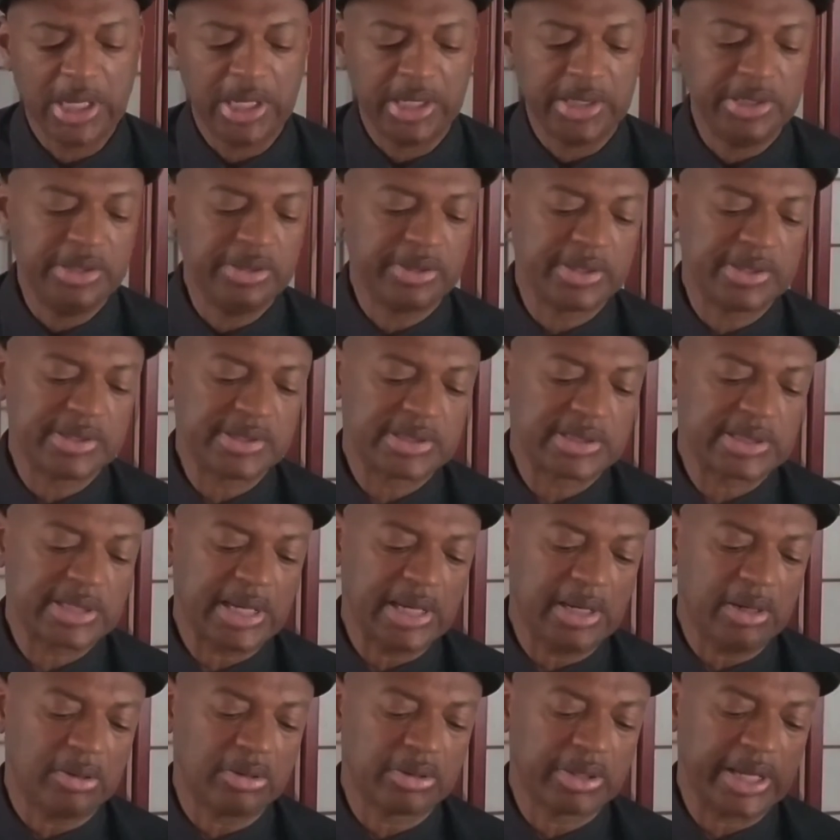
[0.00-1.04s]
you can
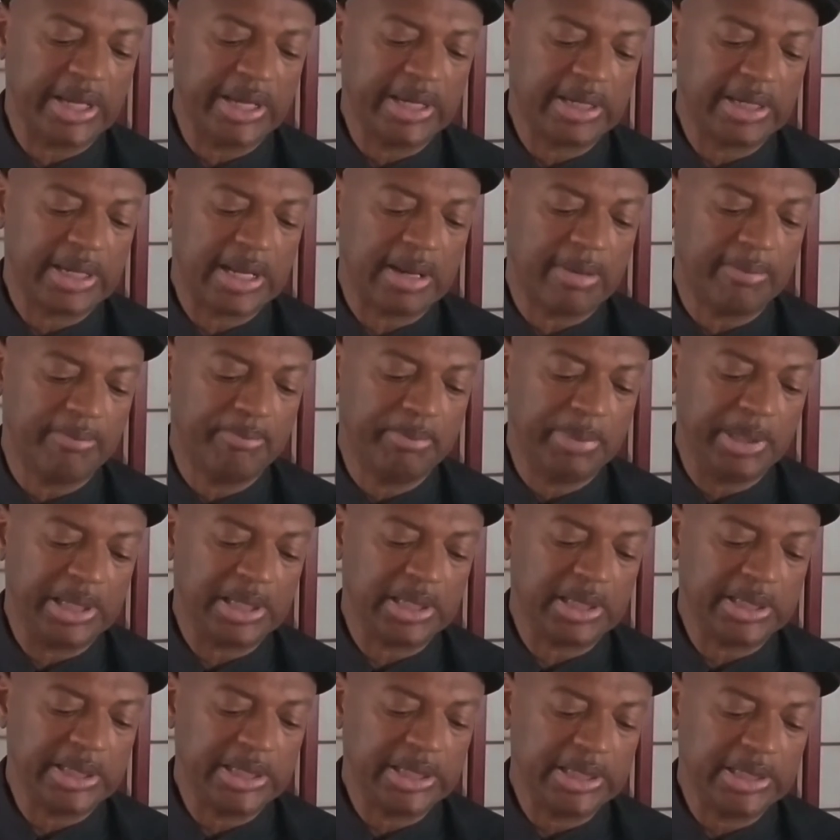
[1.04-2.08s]
say, okay, now
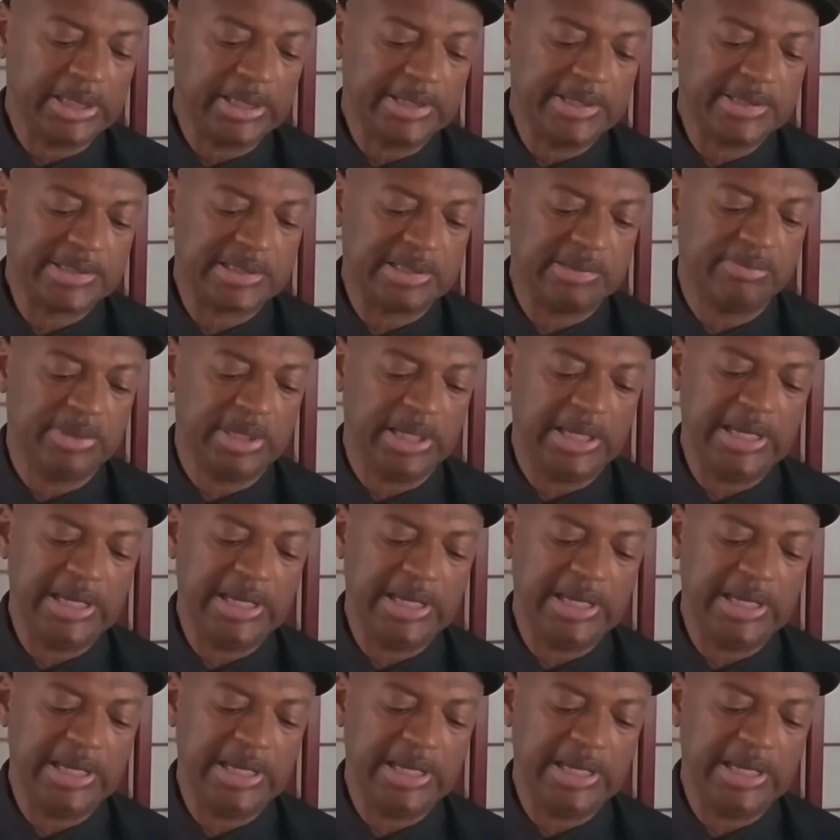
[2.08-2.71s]
Billy needs to be,